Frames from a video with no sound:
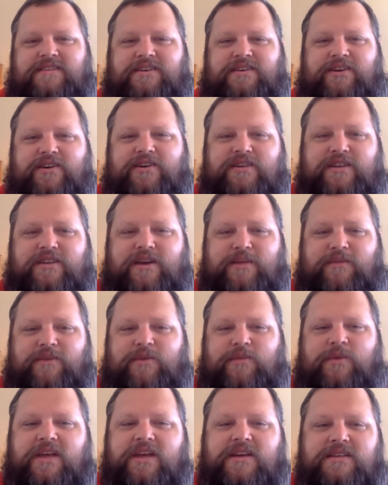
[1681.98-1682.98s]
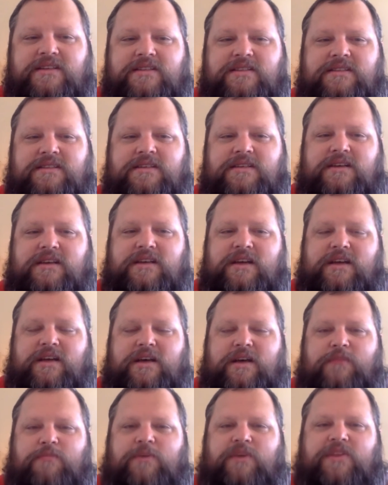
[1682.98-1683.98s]
are in coming weeks,
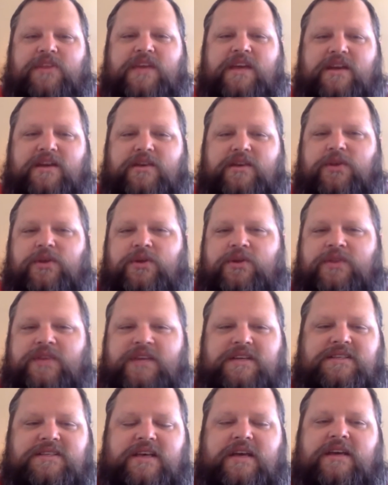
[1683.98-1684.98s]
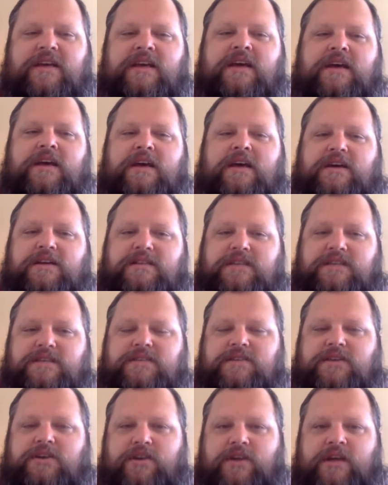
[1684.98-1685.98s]
but they include things like
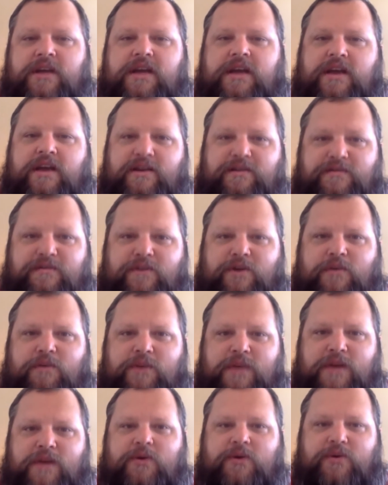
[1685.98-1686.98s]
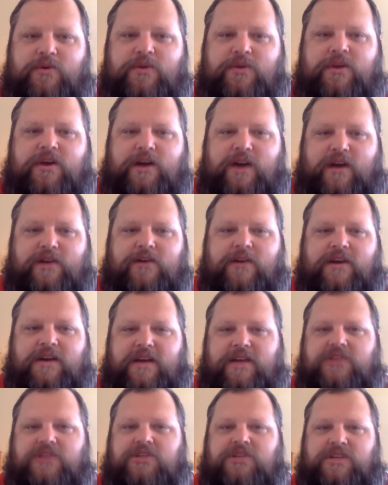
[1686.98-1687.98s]
discerning and affirming who the
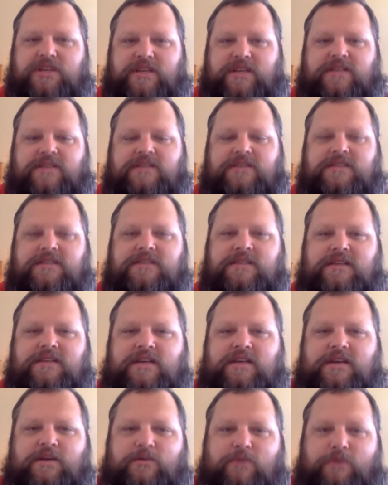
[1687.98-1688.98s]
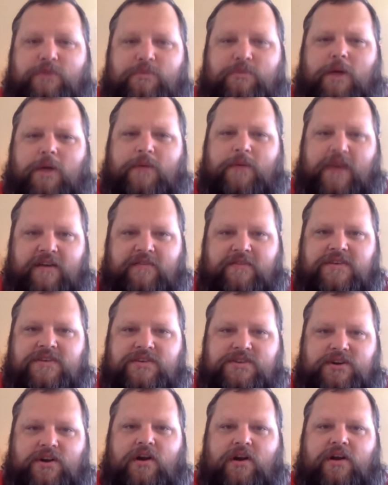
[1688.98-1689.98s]
congregation is. We probably have a
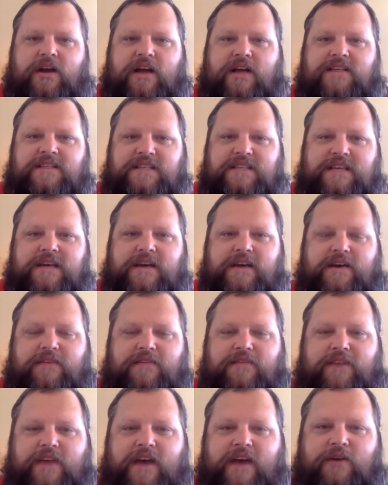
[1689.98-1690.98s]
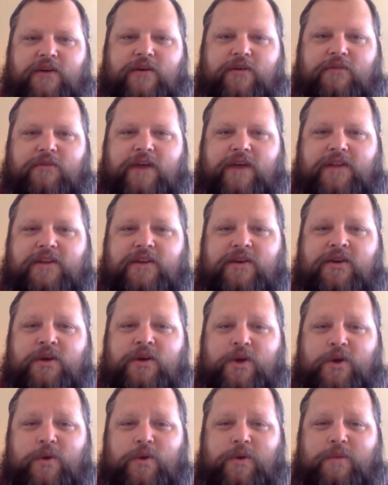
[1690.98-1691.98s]
strong idea of that, or rather,
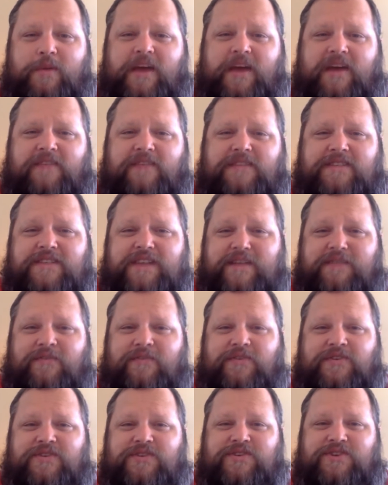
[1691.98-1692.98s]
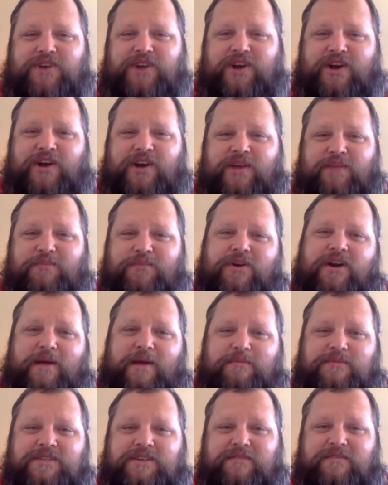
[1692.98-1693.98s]
we may have several strong and
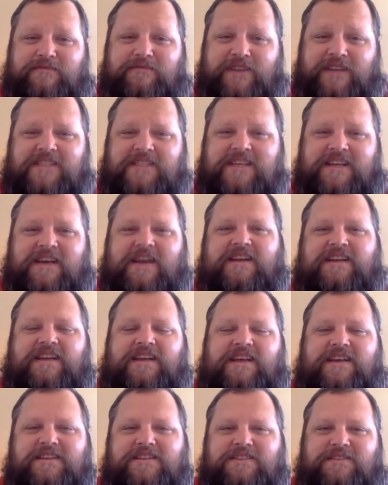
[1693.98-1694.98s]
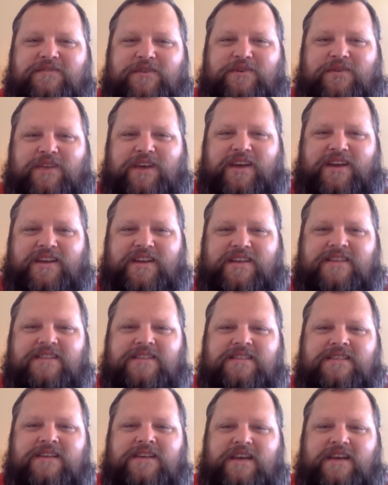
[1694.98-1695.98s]
perhaps conflicting ideas of who that
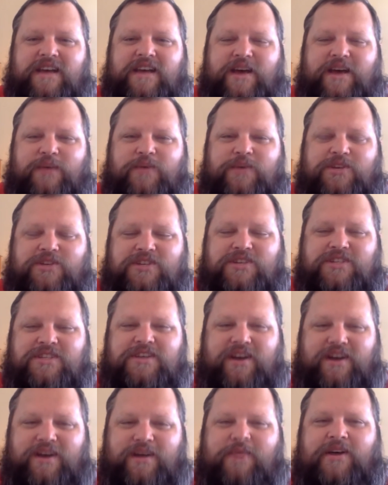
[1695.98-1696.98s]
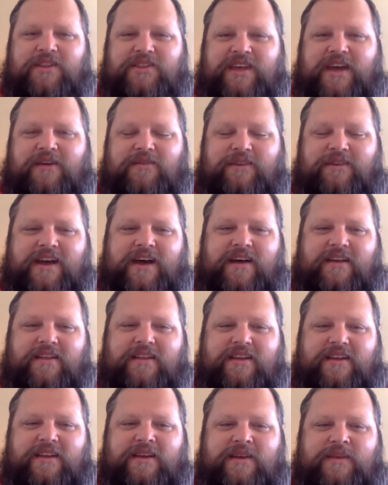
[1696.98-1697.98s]
is, and we should talk about that
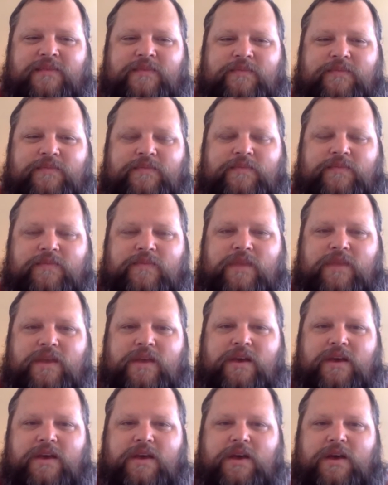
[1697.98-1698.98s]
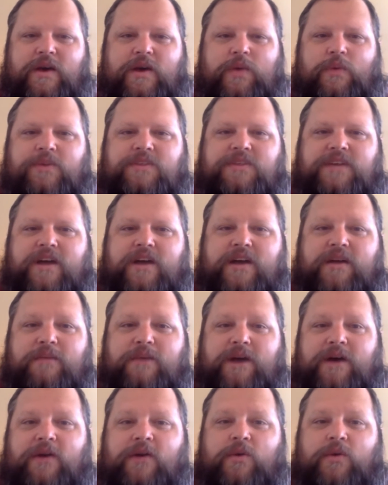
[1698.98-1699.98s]
reality. We'll talk
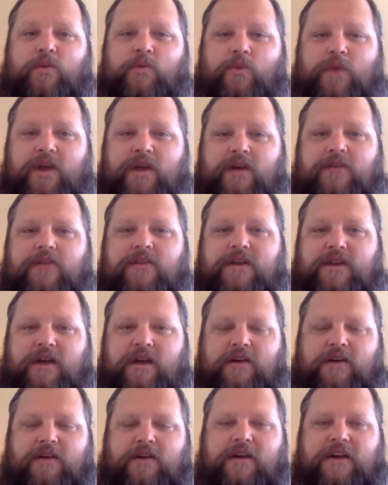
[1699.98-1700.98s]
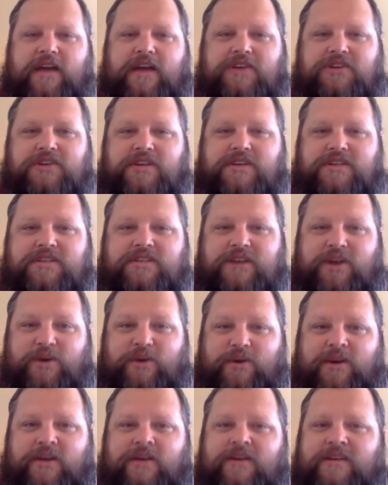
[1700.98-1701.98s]
about where the congregation is
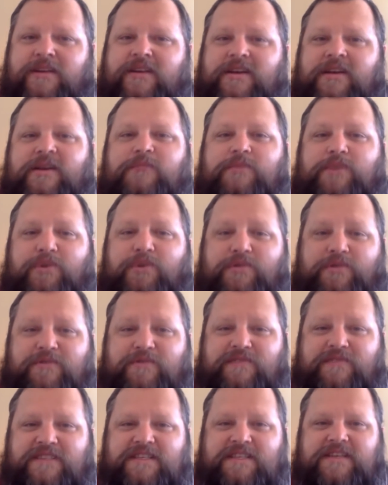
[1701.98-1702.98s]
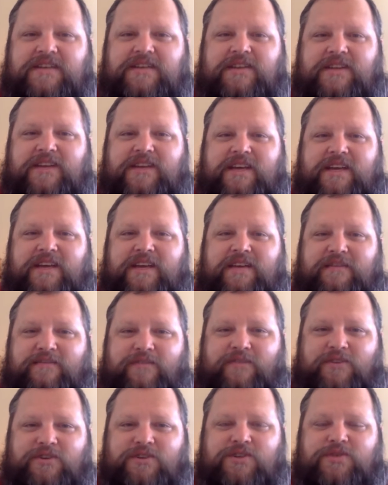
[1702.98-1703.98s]
going, both physically,
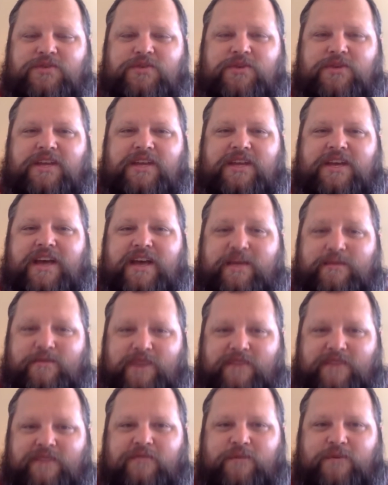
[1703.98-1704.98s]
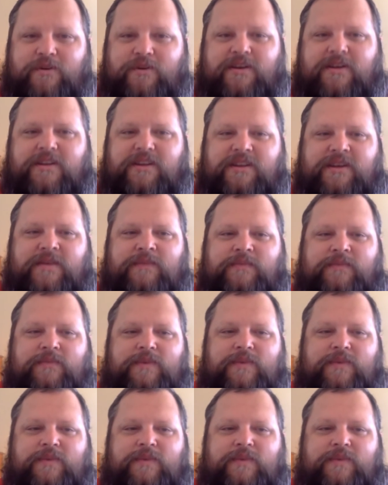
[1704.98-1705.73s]
virtually, and metaphorically